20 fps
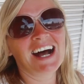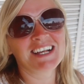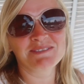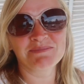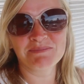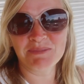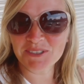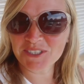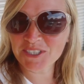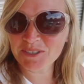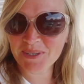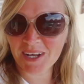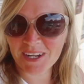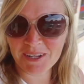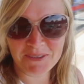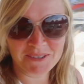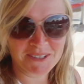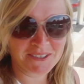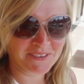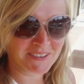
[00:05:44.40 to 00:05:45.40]
It's much as I
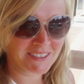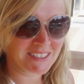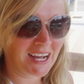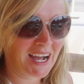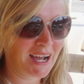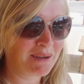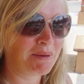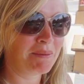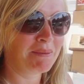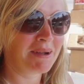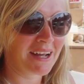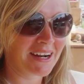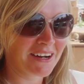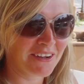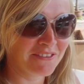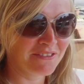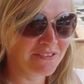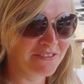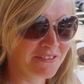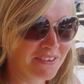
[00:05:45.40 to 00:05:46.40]
had a wonderful time.
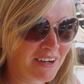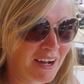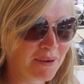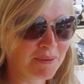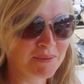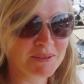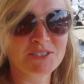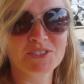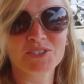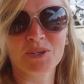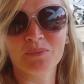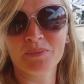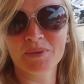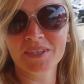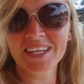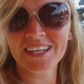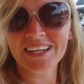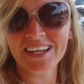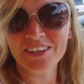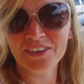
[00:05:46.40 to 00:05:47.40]
I was done
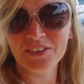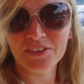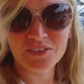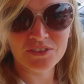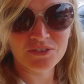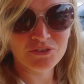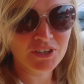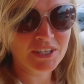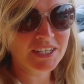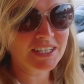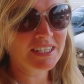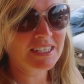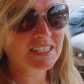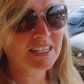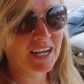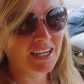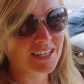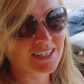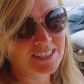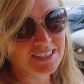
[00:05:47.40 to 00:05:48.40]
with it. Like, 3
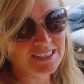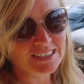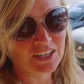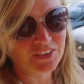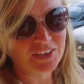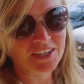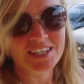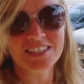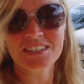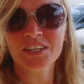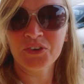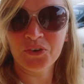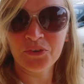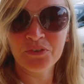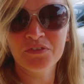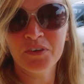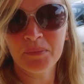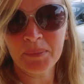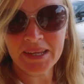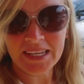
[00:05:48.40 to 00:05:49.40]
nights, I think, is
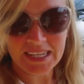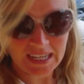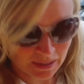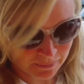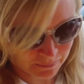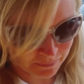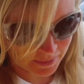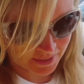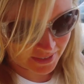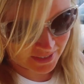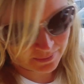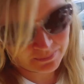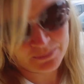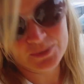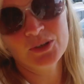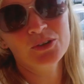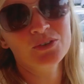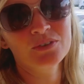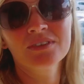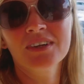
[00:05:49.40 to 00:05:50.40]
enough for me camping. I'm
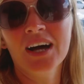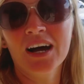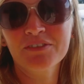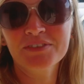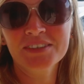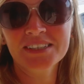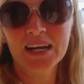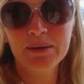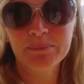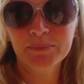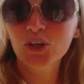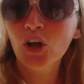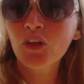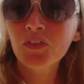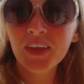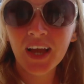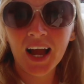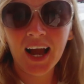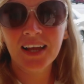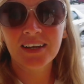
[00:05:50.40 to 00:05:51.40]
done after camping.
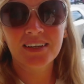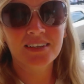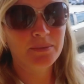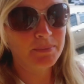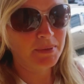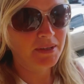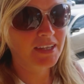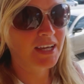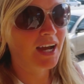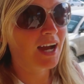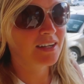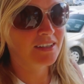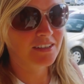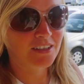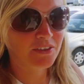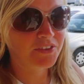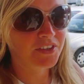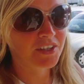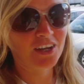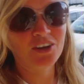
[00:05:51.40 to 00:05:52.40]
Not the island. I mean, the
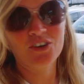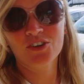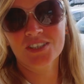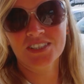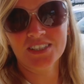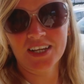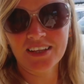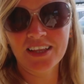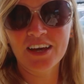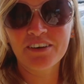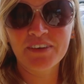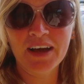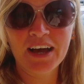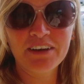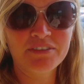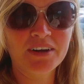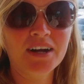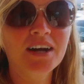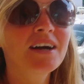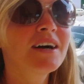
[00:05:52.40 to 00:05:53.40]
island, I think I could stay there
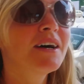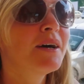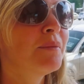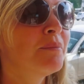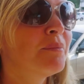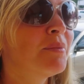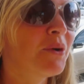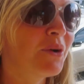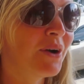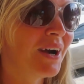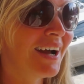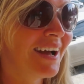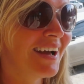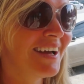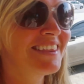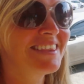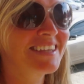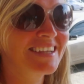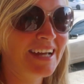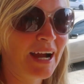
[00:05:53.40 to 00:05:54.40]
forever.
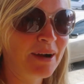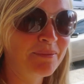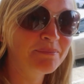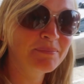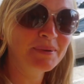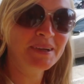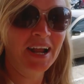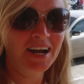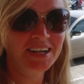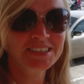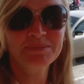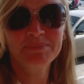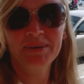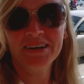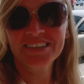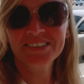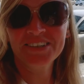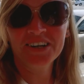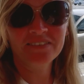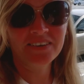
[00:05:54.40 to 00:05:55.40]
But the camping
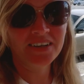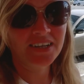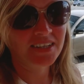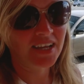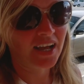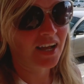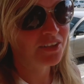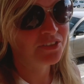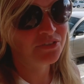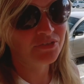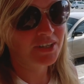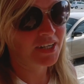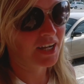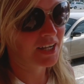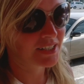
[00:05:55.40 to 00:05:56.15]
aspect of it, yeah, 3